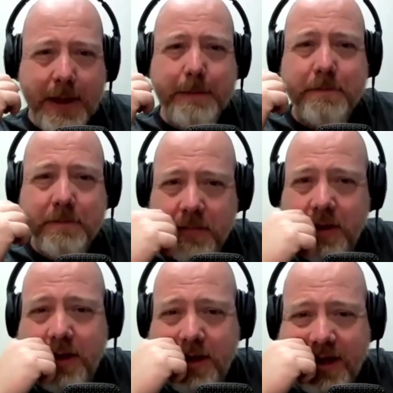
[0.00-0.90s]
yeah.
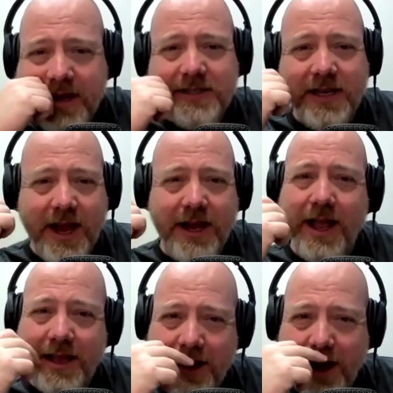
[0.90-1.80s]
He's so, the guy
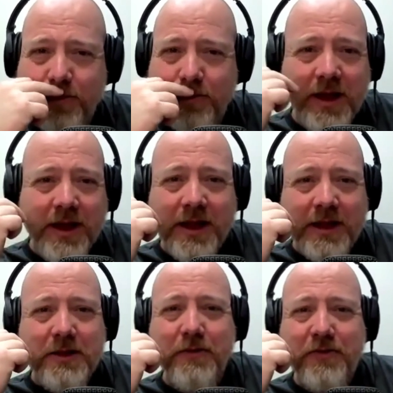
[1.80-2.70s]
like I
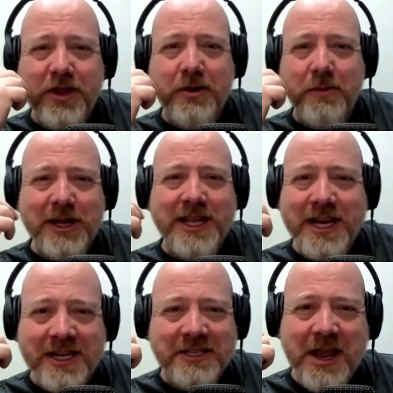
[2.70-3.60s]
your feet are
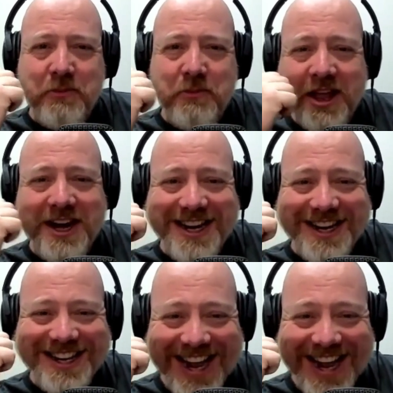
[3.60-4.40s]
bleeding, keep running.